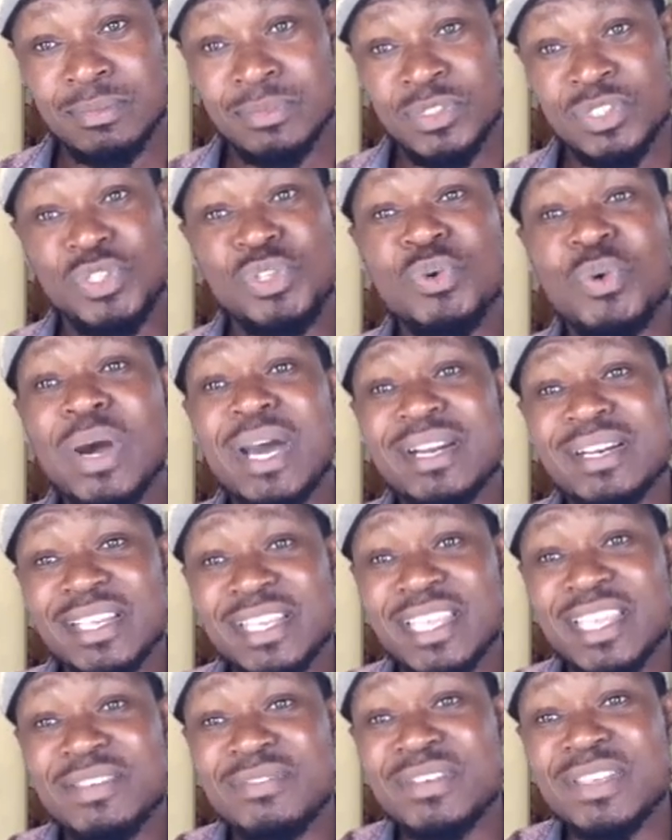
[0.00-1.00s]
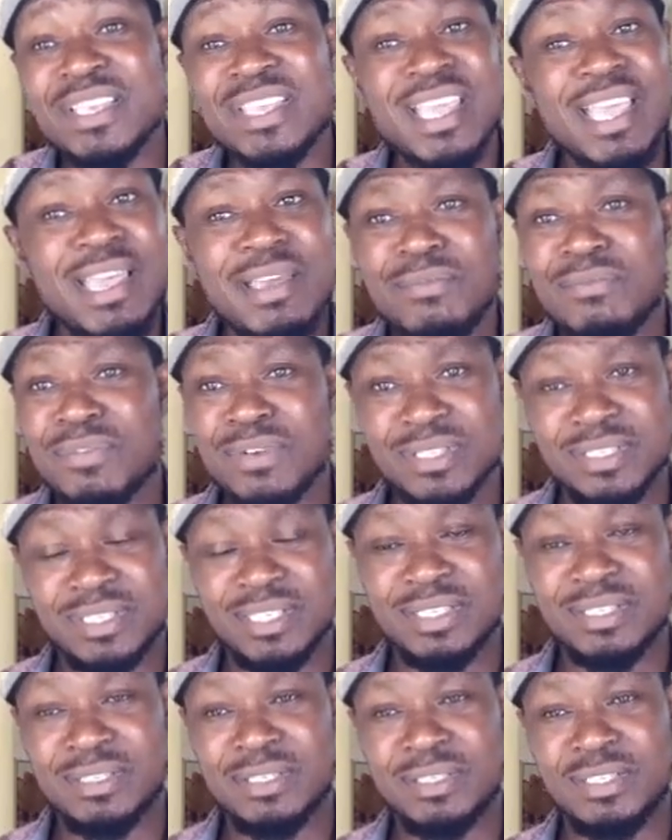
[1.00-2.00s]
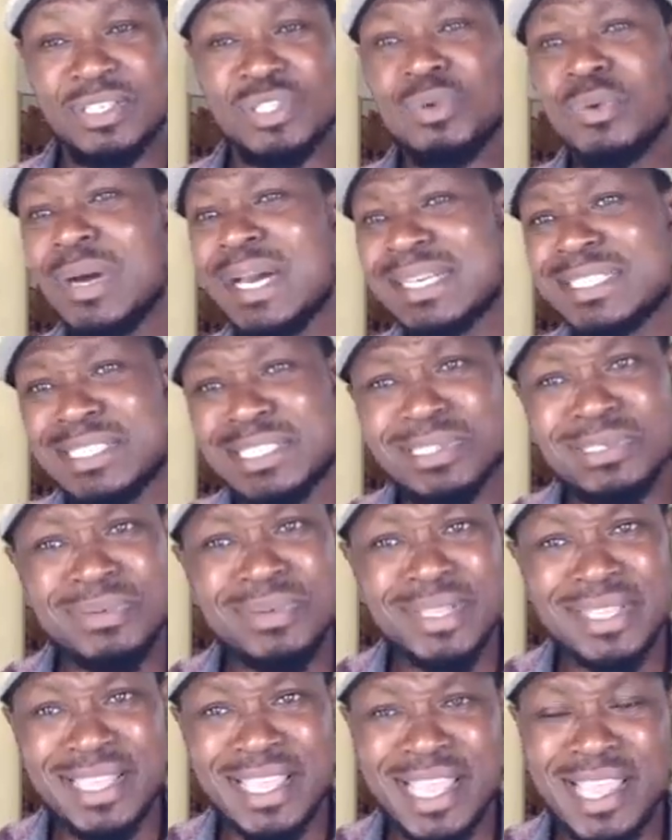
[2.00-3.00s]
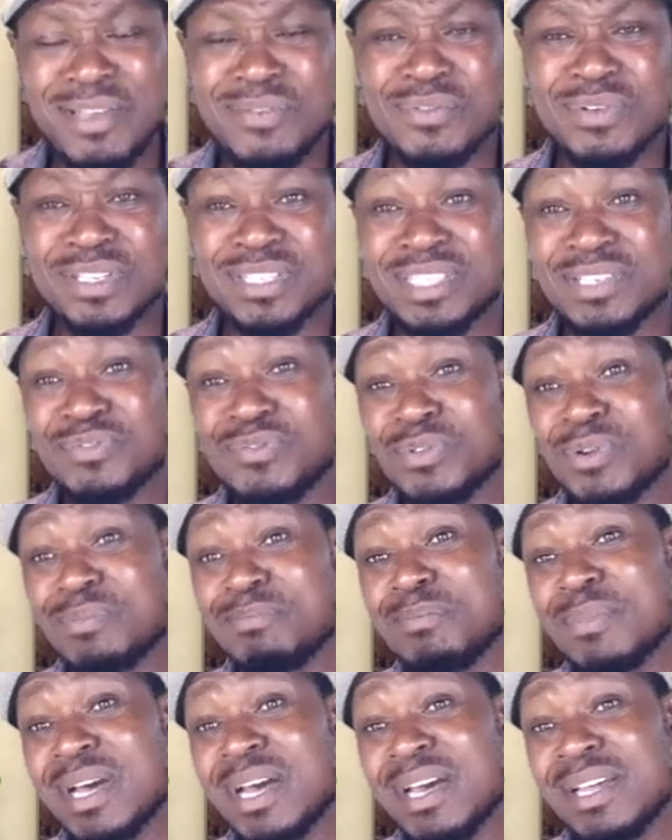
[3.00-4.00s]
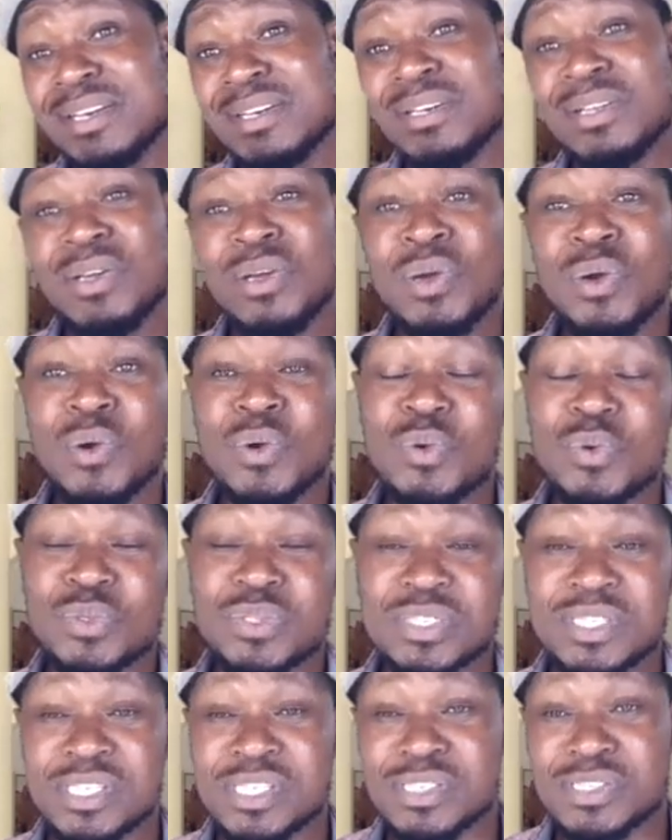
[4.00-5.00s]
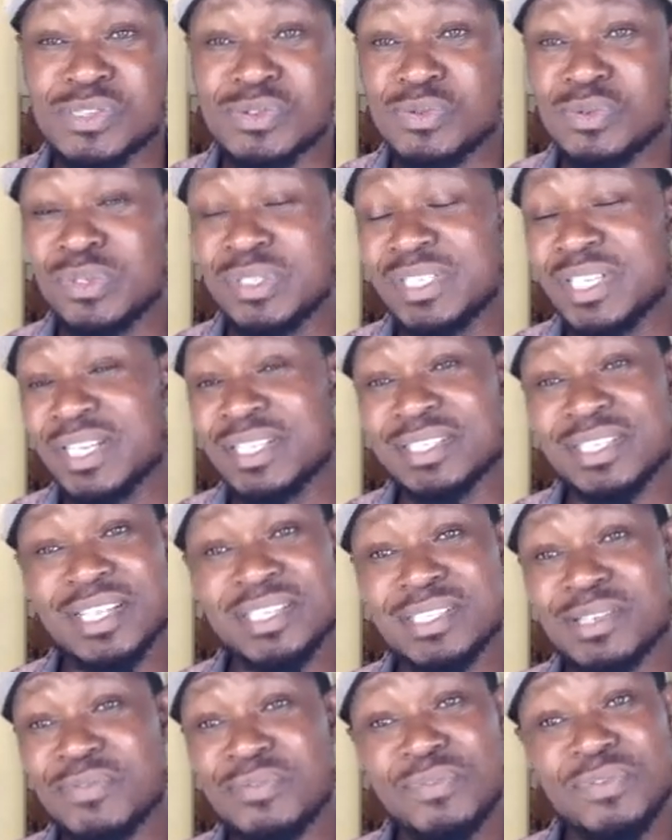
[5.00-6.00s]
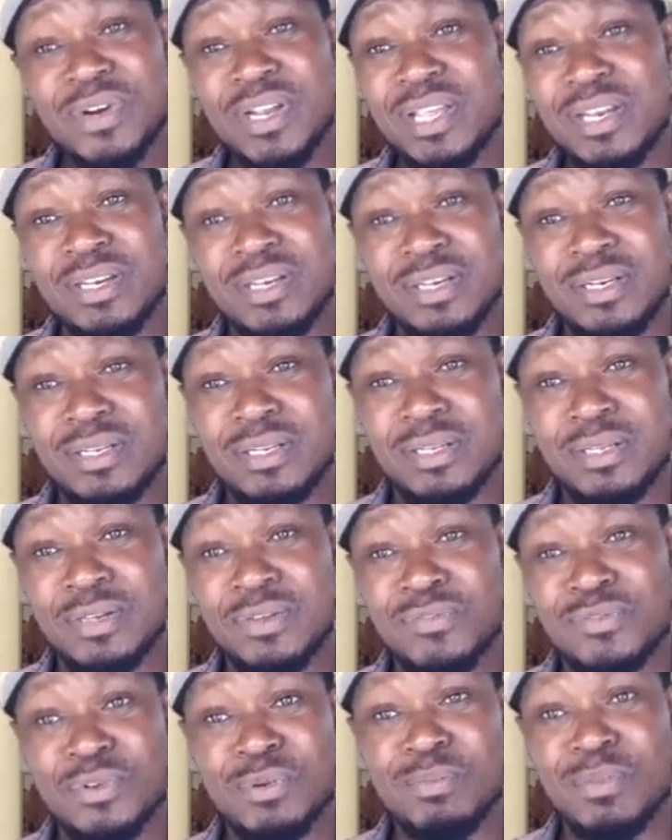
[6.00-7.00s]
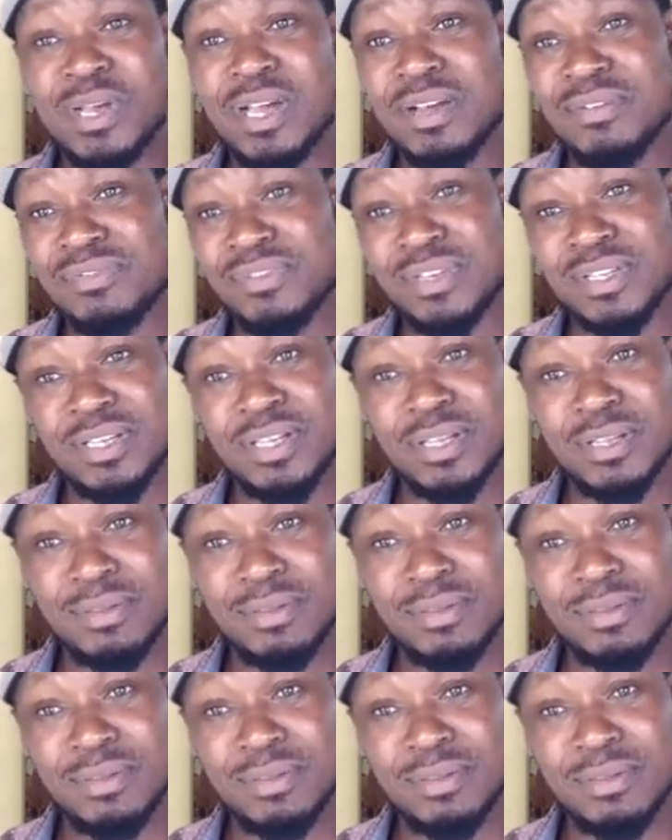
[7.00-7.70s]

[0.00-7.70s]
You are giving everything. You are doing everything for a man who sees you just as a friend from Africa.